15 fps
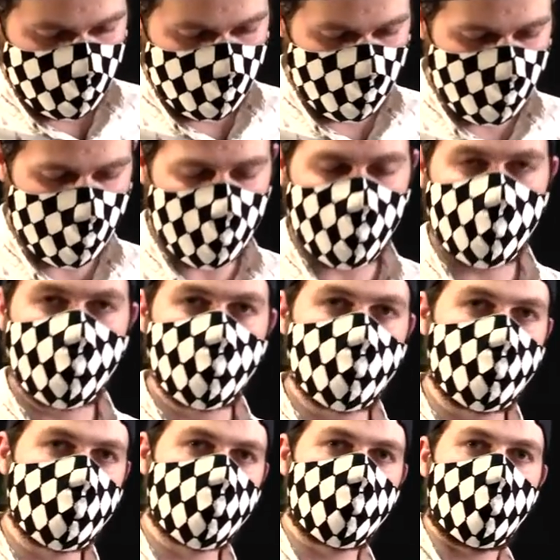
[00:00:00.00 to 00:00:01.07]
to turn
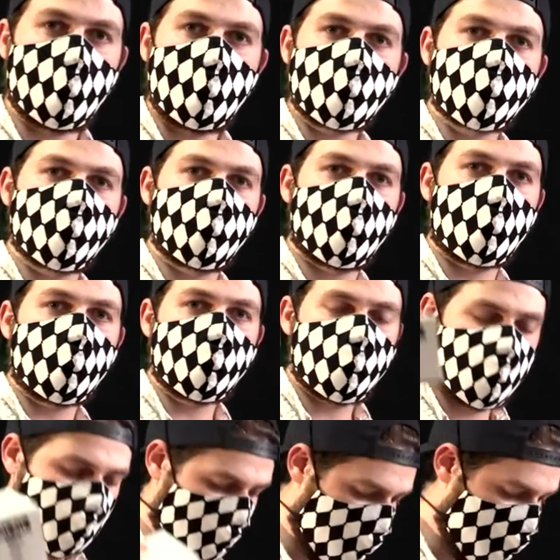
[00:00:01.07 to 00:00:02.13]
this box of
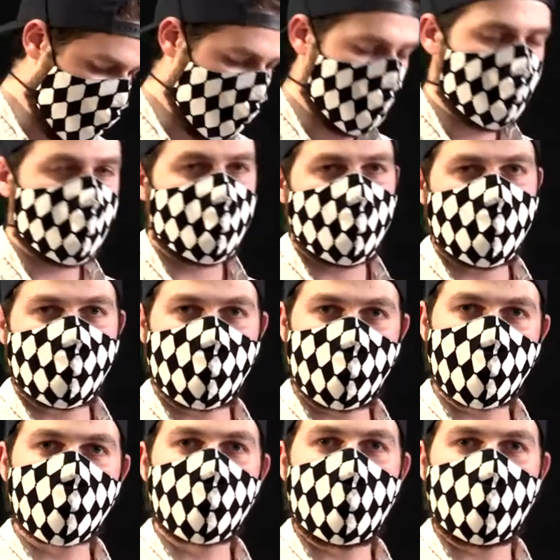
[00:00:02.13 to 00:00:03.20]
parts into
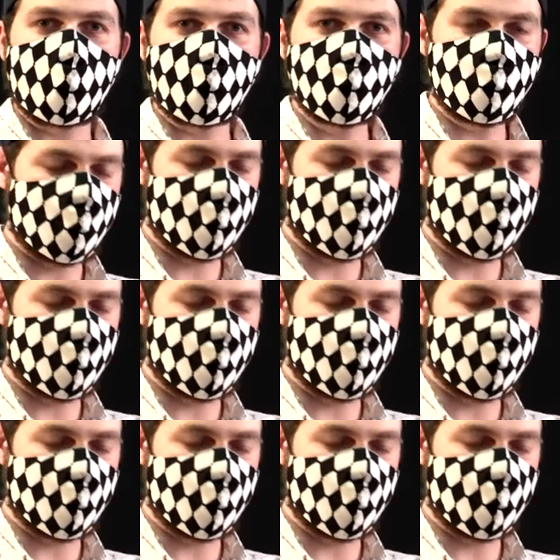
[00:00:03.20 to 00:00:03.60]
this pedal.